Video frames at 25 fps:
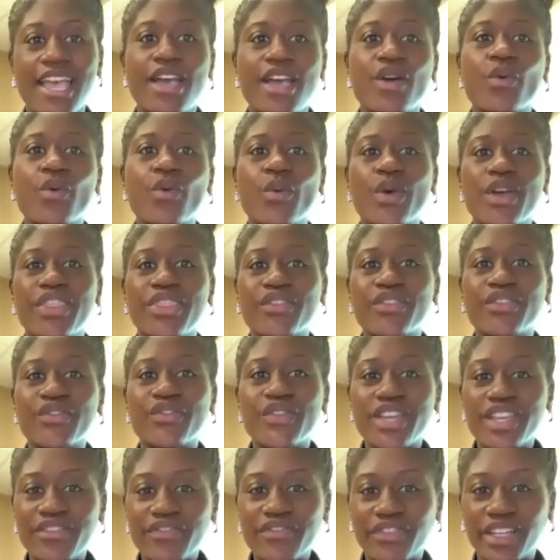With
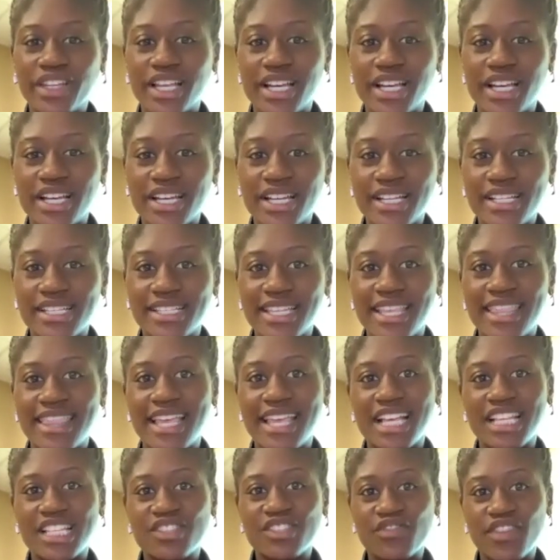reflux,
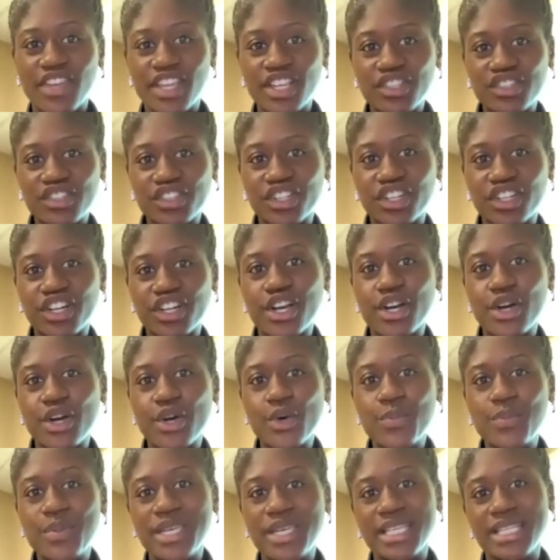that sphincter
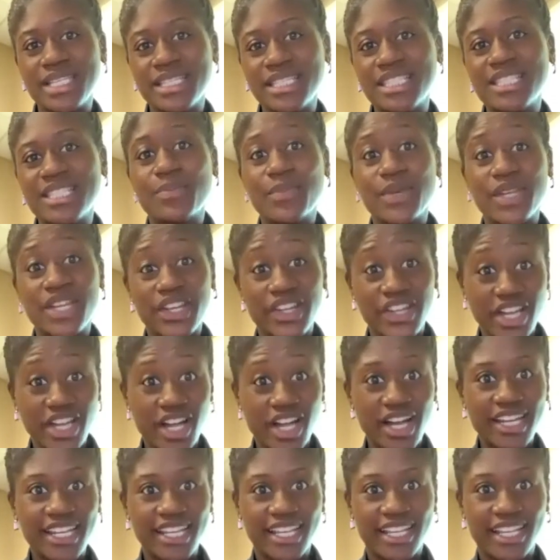opens
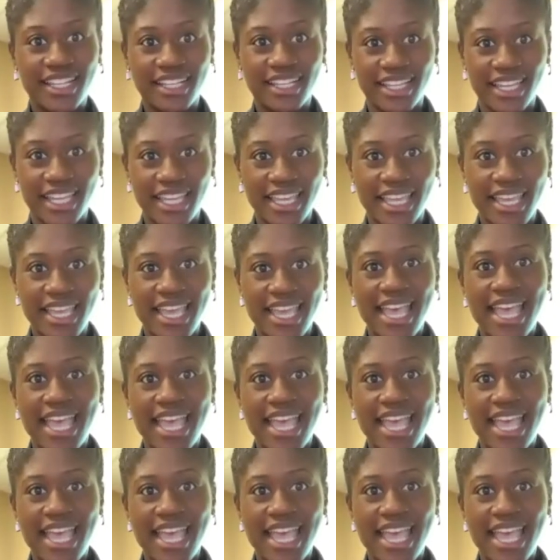periodically